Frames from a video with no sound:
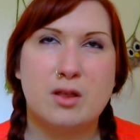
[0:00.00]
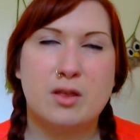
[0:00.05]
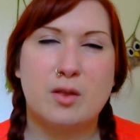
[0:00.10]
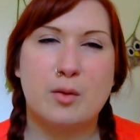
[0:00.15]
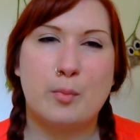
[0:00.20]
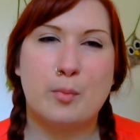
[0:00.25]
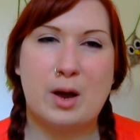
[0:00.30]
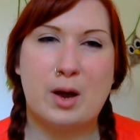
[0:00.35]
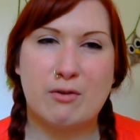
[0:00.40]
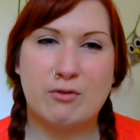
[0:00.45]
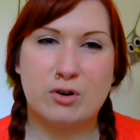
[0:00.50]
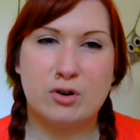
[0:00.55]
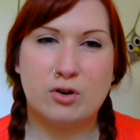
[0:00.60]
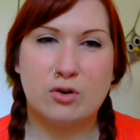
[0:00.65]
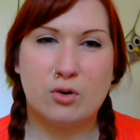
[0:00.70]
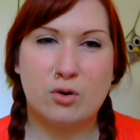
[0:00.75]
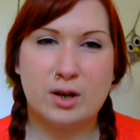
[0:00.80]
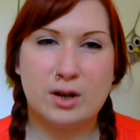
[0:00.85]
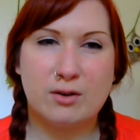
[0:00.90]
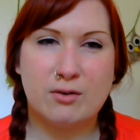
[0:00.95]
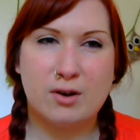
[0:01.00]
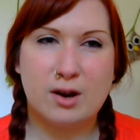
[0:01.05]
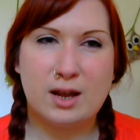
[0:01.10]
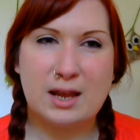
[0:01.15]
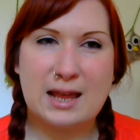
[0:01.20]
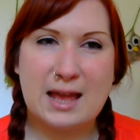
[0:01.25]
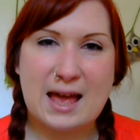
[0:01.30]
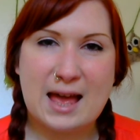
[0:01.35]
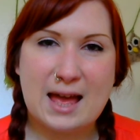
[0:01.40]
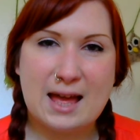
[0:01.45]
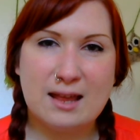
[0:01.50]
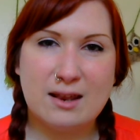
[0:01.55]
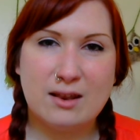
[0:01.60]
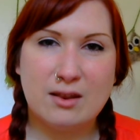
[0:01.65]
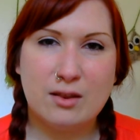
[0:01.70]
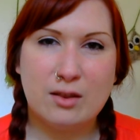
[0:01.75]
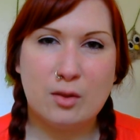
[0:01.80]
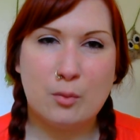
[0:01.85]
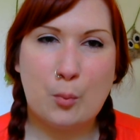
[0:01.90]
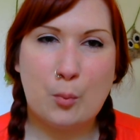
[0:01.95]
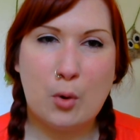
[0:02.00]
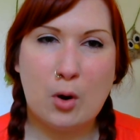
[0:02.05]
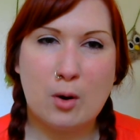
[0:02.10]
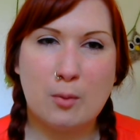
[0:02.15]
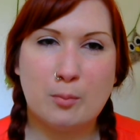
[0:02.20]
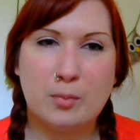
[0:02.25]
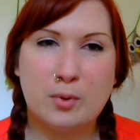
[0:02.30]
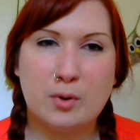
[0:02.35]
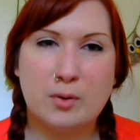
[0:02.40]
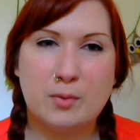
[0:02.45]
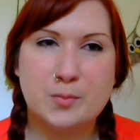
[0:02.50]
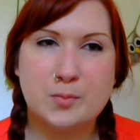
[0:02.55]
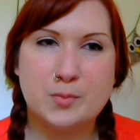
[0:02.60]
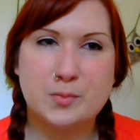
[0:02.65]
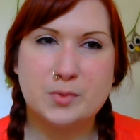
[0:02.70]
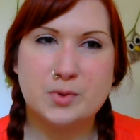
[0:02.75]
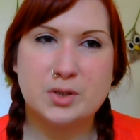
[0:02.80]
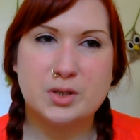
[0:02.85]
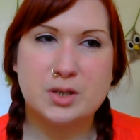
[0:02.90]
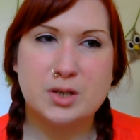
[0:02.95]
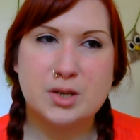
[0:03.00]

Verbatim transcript: the paranoia I get, the problems